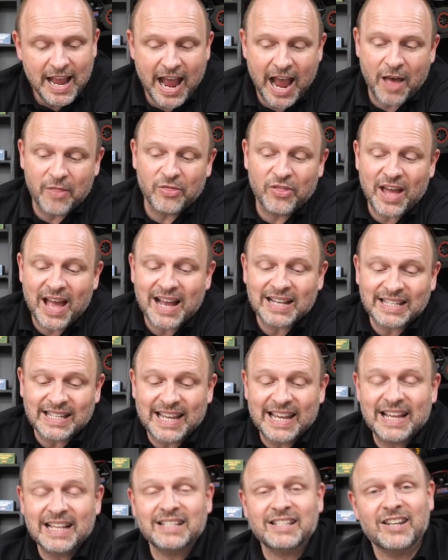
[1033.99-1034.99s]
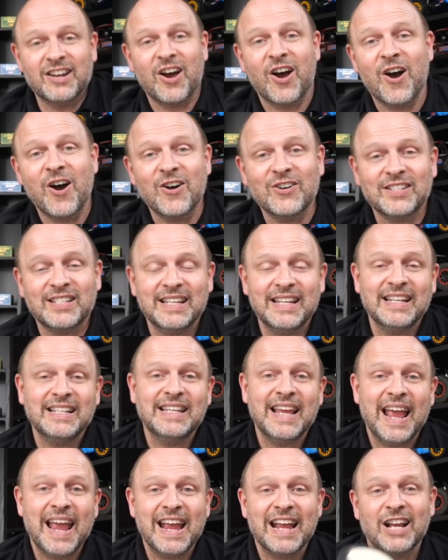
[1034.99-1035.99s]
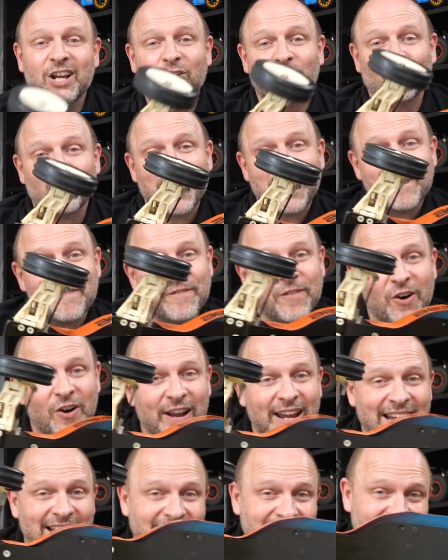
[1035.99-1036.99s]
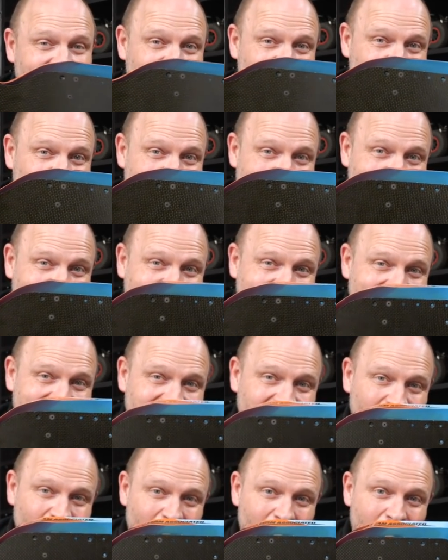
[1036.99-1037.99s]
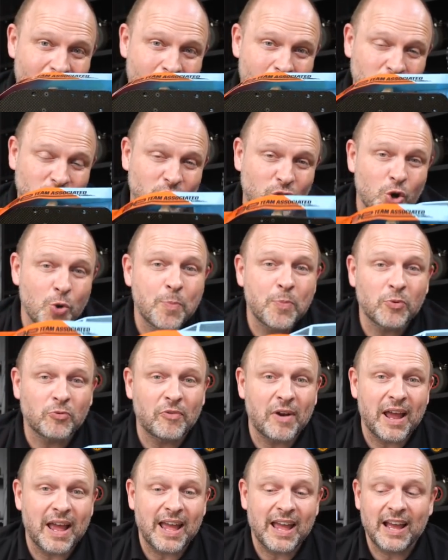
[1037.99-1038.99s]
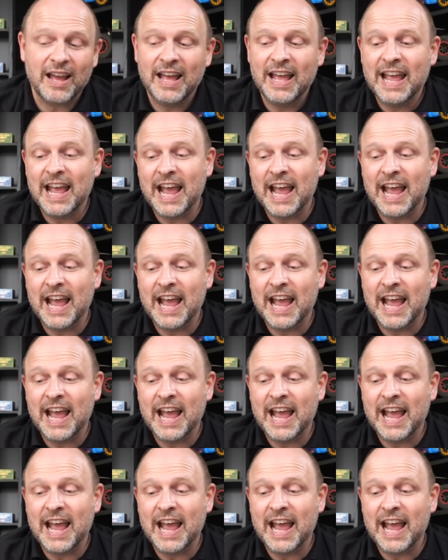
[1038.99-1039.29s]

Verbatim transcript: and that is an R C ten graphite chassis car, super rare,